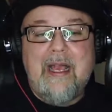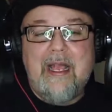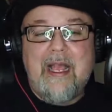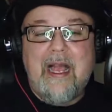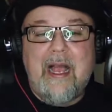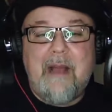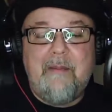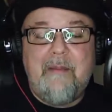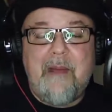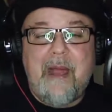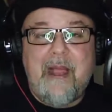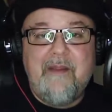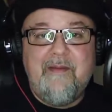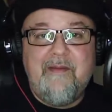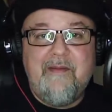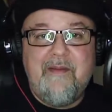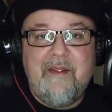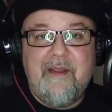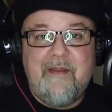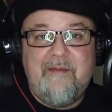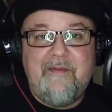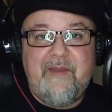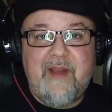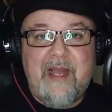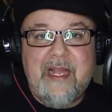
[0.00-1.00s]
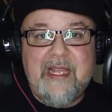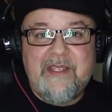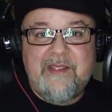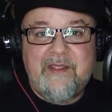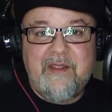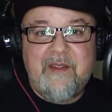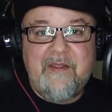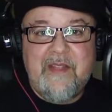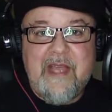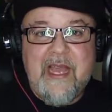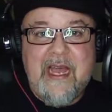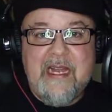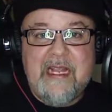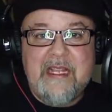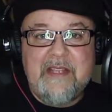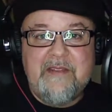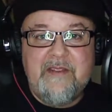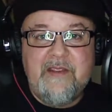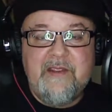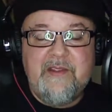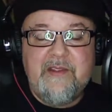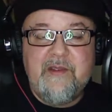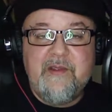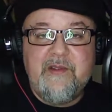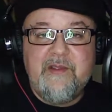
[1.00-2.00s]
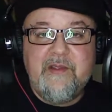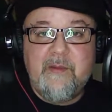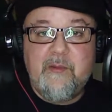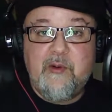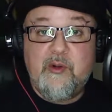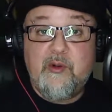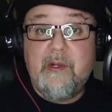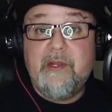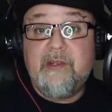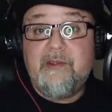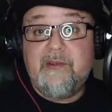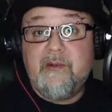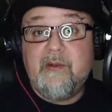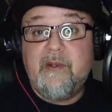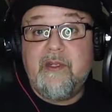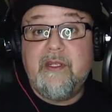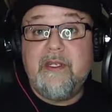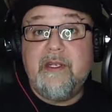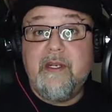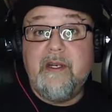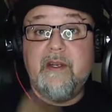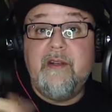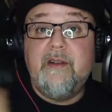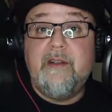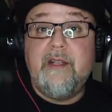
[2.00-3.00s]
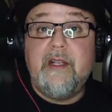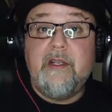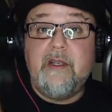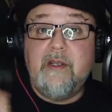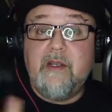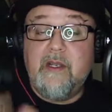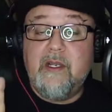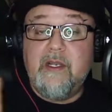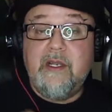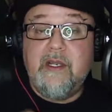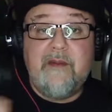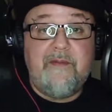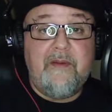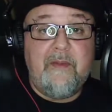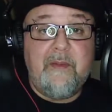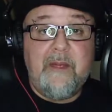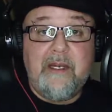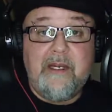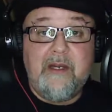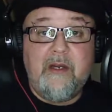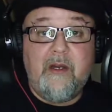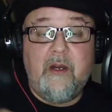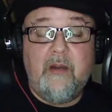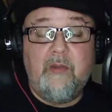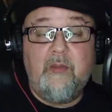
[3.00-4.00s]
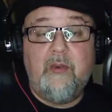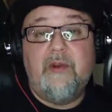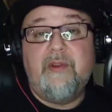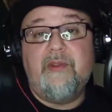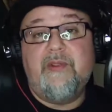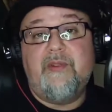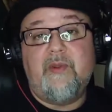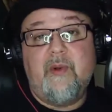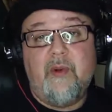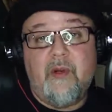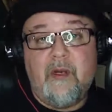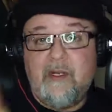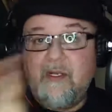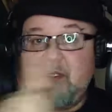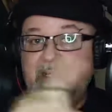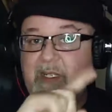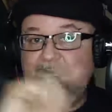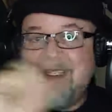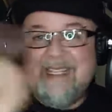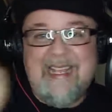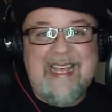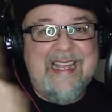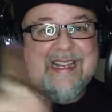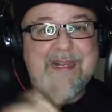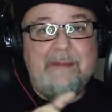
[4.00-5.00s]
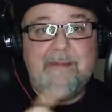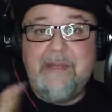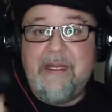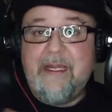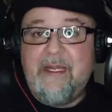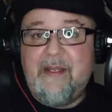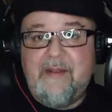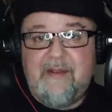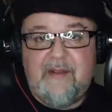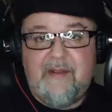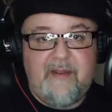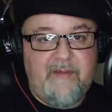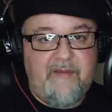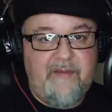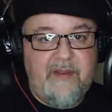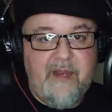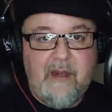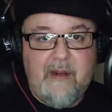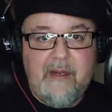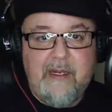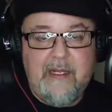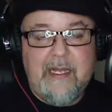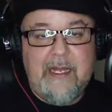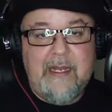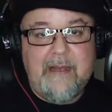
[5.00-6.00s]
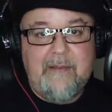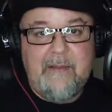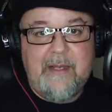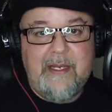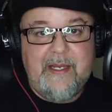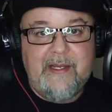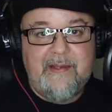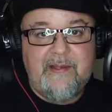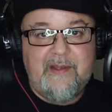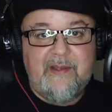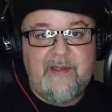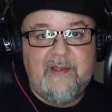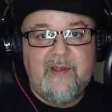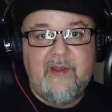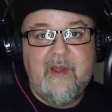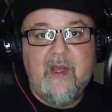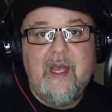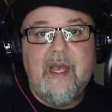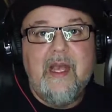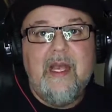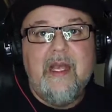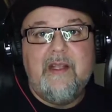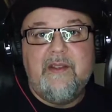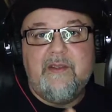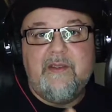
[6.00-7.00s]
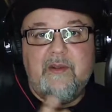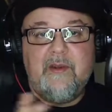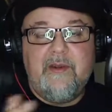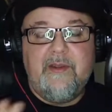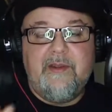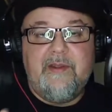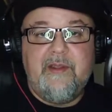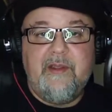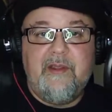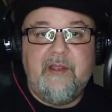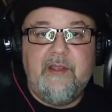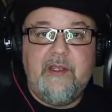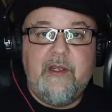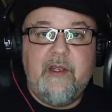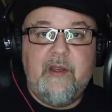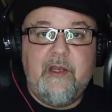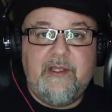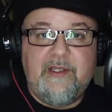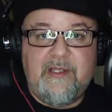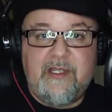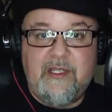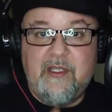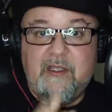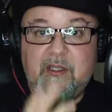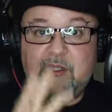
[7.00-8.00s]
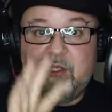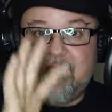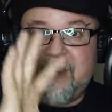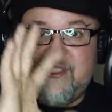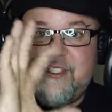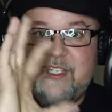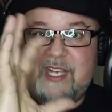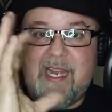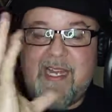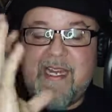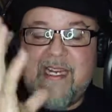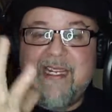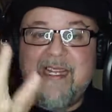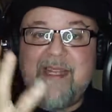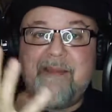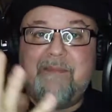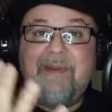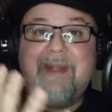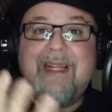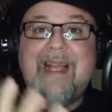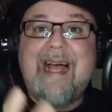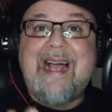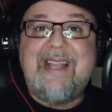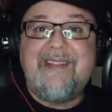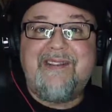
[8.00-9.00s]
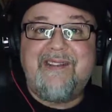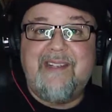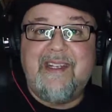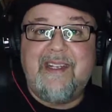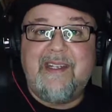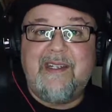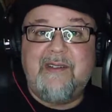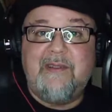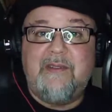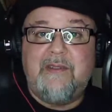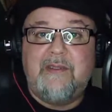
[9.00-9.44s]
My advice on that is just use some crystal clear that you can get from any hardware store. Light mists, very light mists. So it's, it's going to look shiny like plastic.